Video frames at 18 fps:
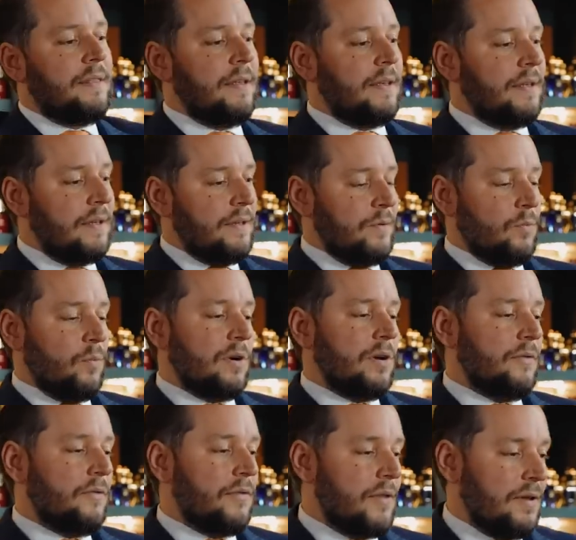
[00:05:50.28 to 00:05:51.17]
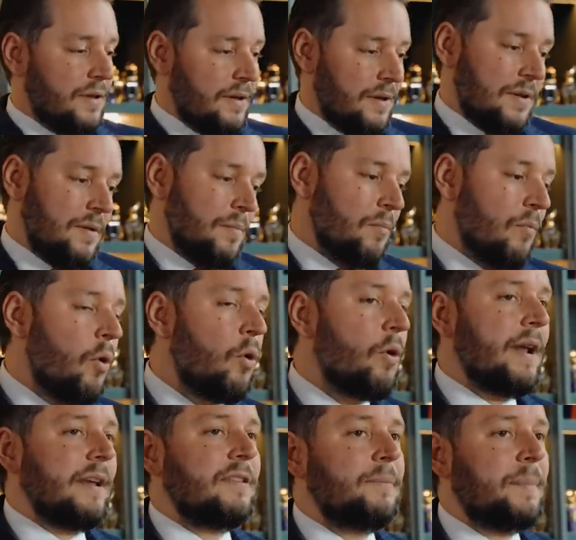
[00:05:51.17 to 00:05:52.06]
the one of the
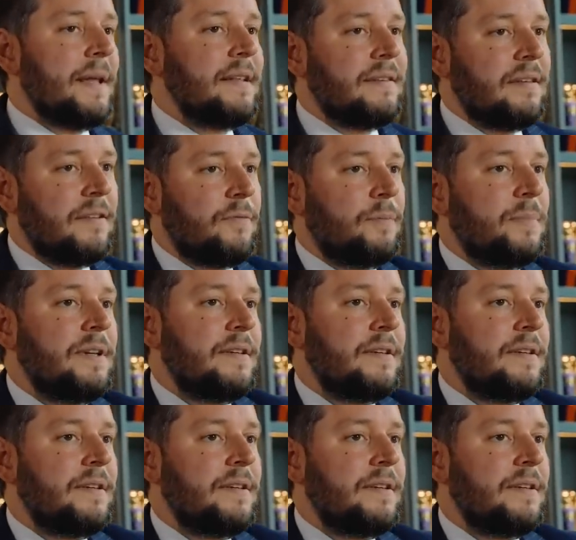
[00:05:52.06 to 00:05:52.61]
more expensive